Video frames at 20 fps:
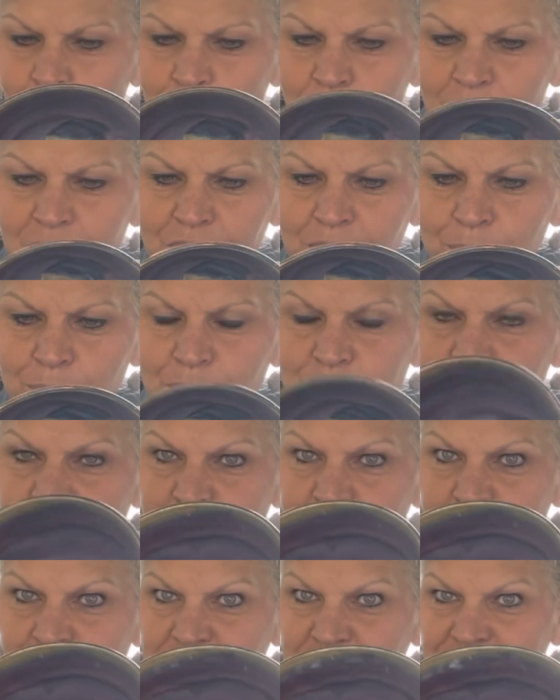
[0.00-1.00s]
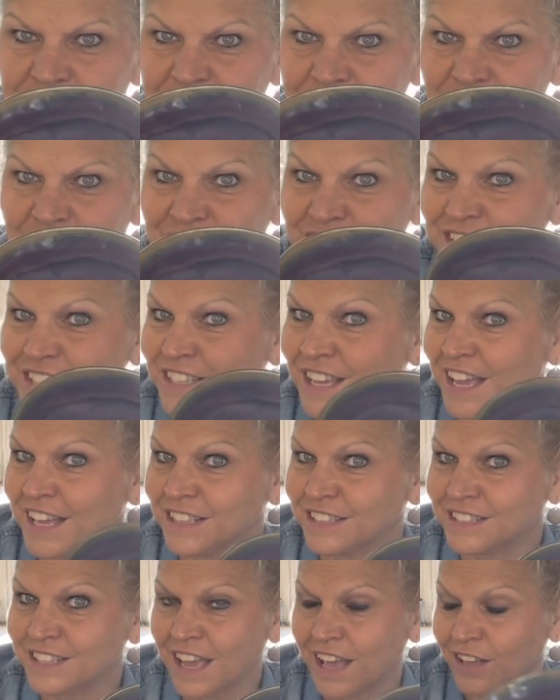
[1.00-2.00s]
It was 57
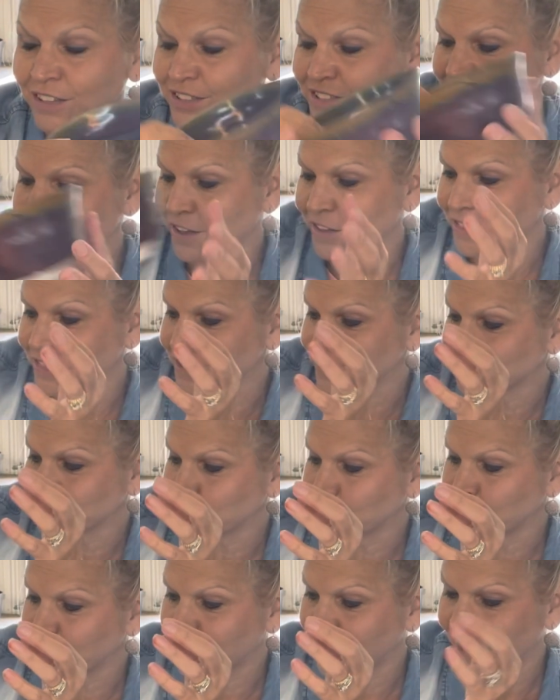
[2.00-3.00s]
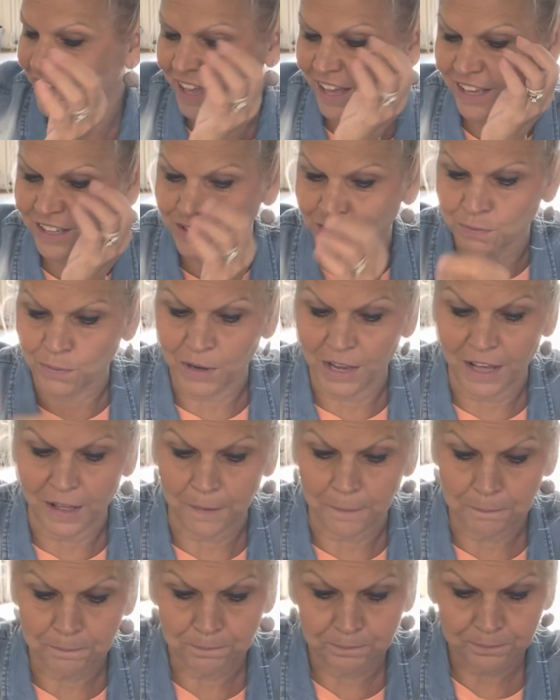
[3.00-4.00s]
cents. I'll sell this one as
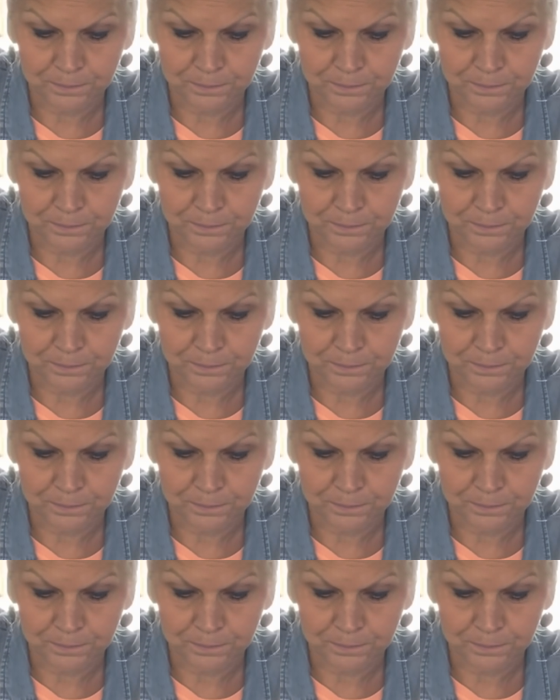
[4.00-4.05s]
well.